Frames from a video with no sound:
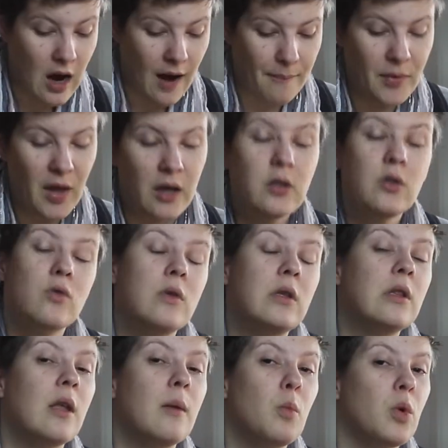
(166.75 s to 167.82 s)
I'm not
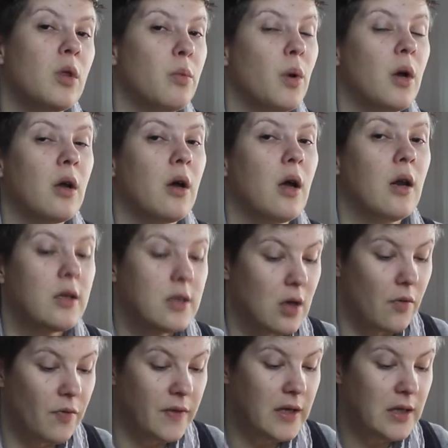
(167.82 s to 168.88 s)
doing them with watercolors
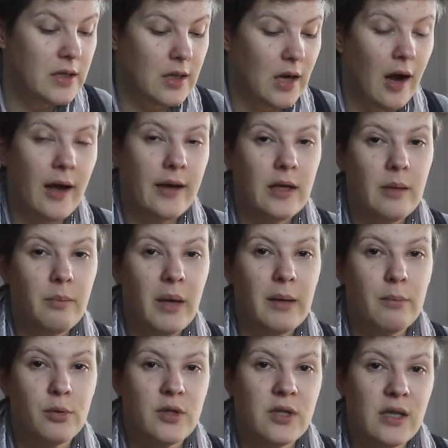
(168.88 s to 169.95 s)
on these tiny
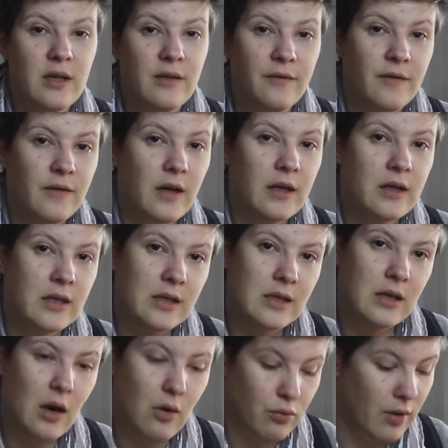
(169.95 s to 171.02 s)
papers if it
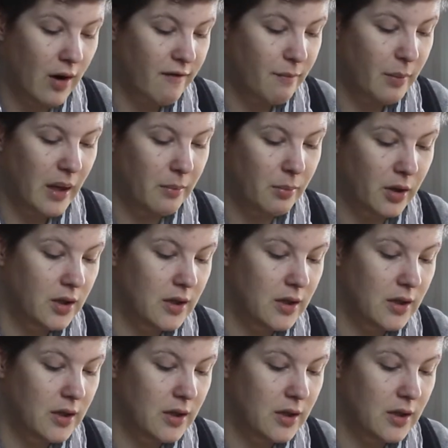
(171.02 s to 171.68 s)
is a rough paper,